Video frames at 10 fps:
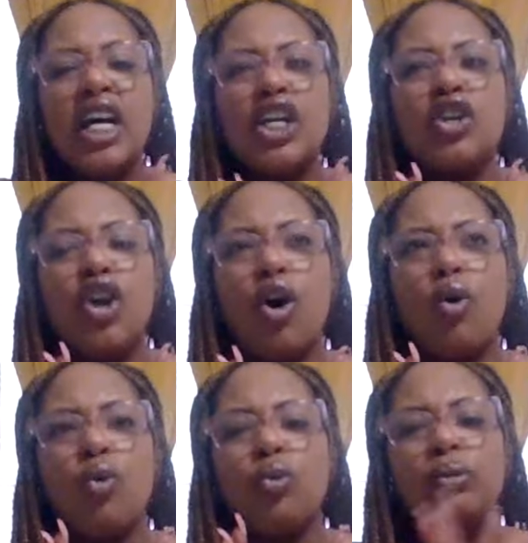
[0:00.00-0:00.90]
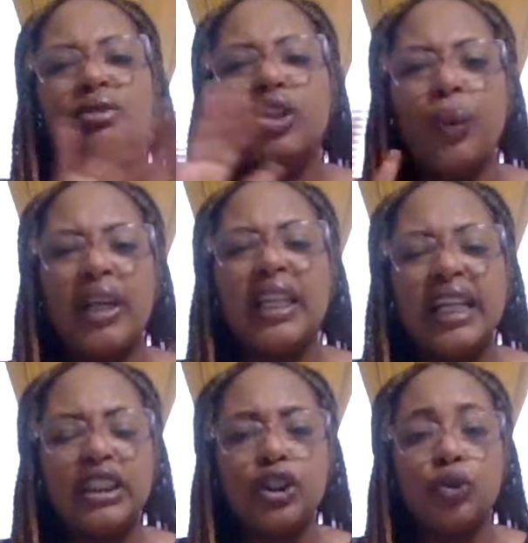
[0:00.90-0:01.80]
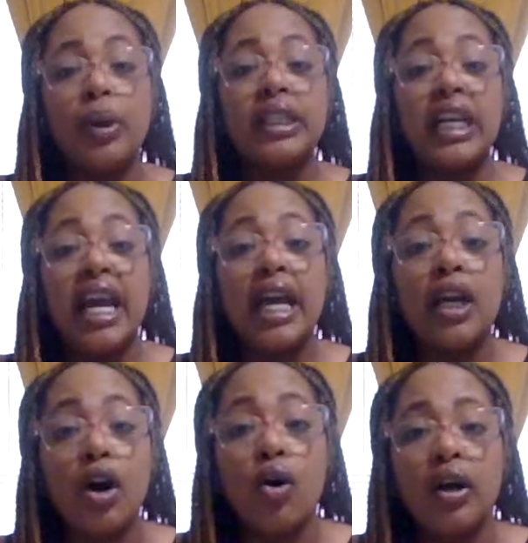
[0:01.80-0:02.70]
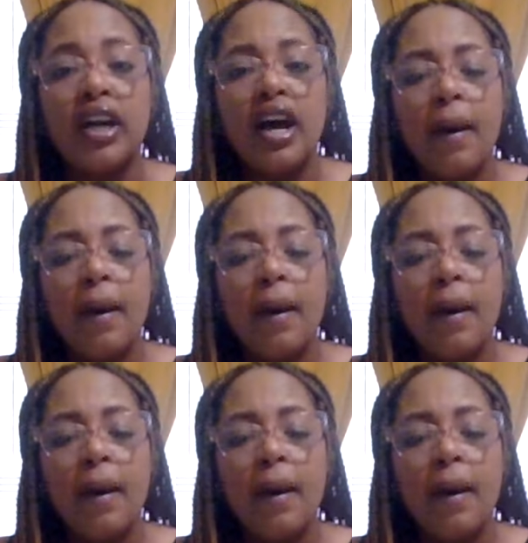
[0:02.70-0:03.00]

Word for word: you know, directing that situation head on.